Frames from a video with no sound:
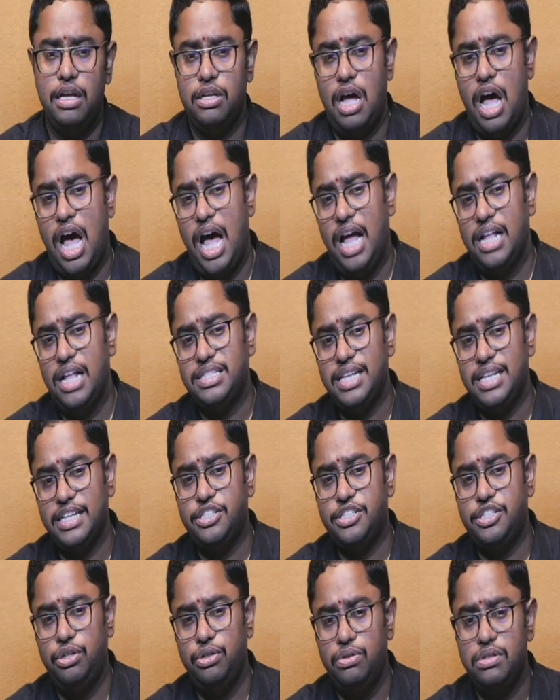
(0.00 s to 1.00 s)
All
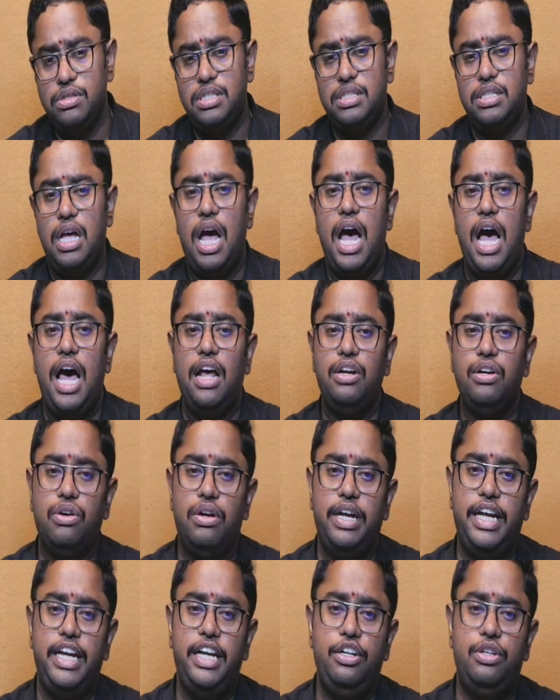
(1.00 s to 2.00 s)
such tools are
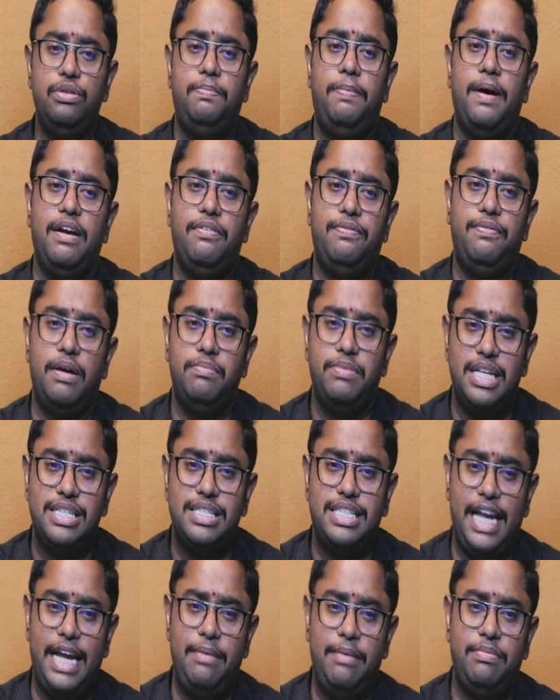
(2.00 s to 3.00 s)
going to perform the
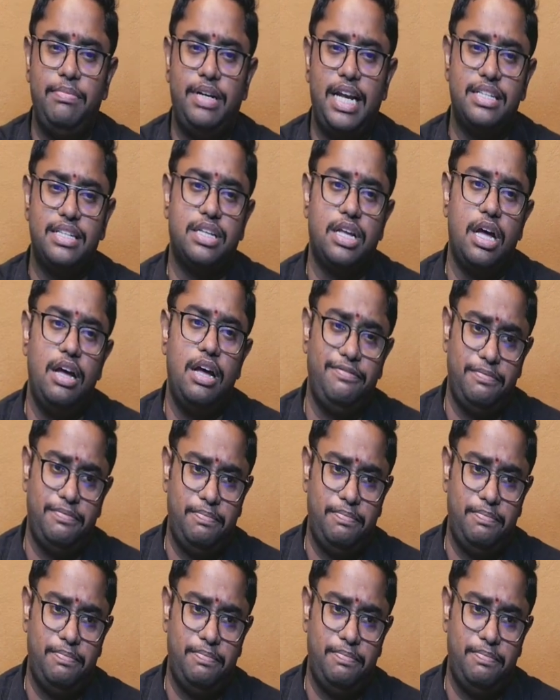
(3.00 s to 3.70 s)
same task of